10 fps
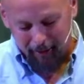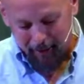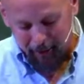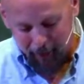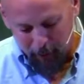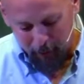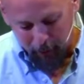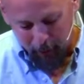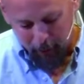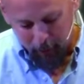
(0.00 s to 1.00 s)
So
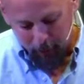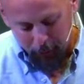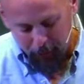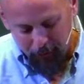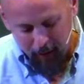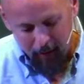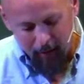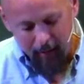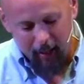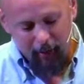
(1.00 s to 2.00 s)
we're seeing
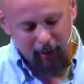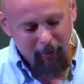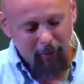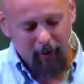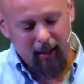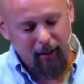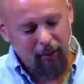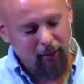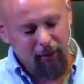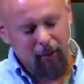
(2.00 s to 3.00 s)
how
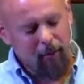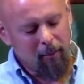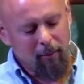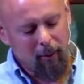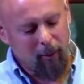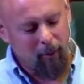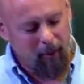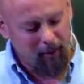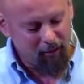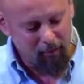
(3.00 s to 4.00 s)
Hafiz, through the
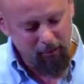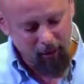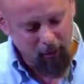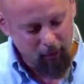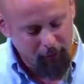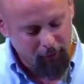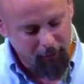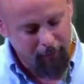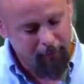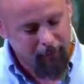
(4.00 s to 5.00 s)
beauty of prose and